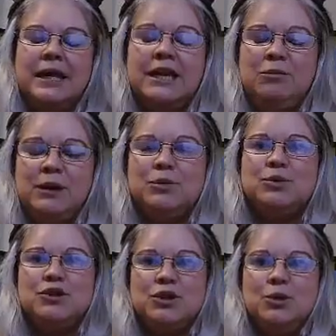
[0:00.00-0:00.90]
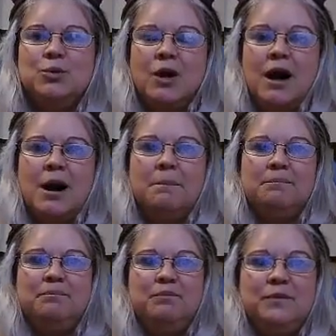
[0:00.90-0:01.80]
people
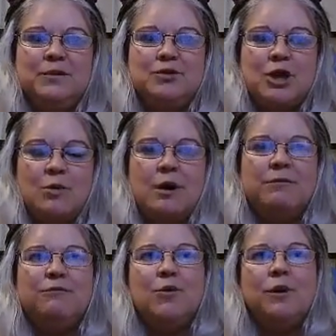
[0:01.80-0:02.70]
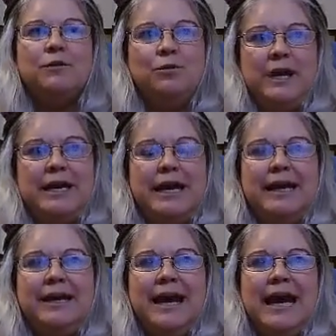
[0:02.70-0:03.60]
to show up for the
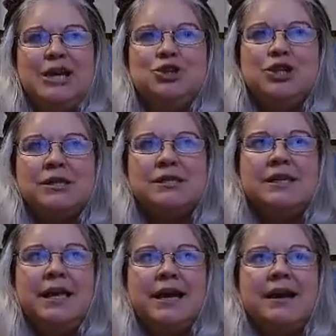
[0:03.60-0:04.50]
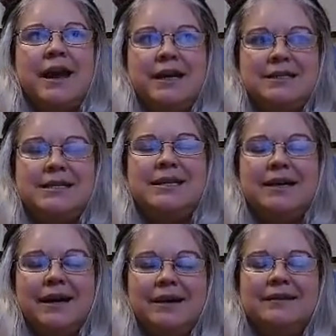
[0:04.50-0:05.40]
reading, just to get an
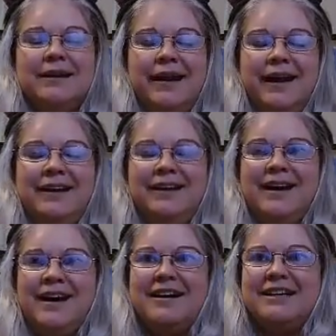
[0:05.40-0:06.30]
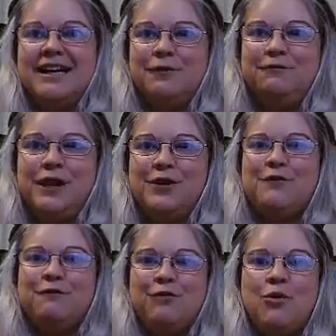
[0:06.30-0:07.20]
idea and get a feel
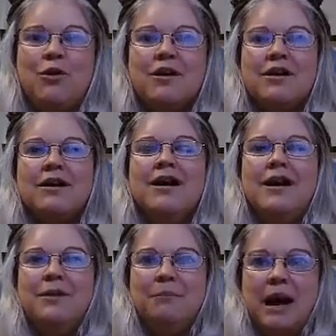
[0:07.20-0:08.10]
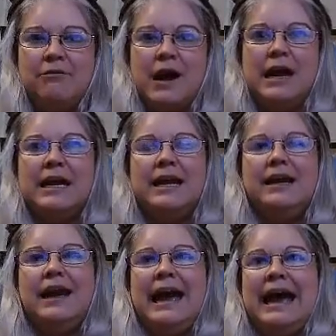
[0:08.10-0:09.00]
for my
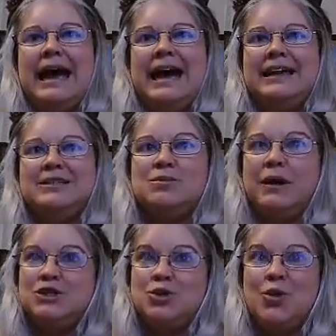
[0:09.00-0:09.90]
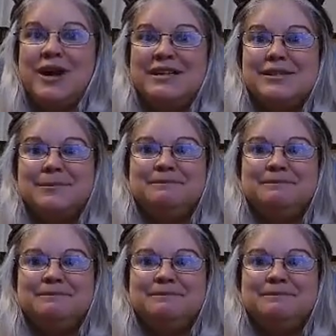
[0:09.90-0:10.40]
writing and my stories,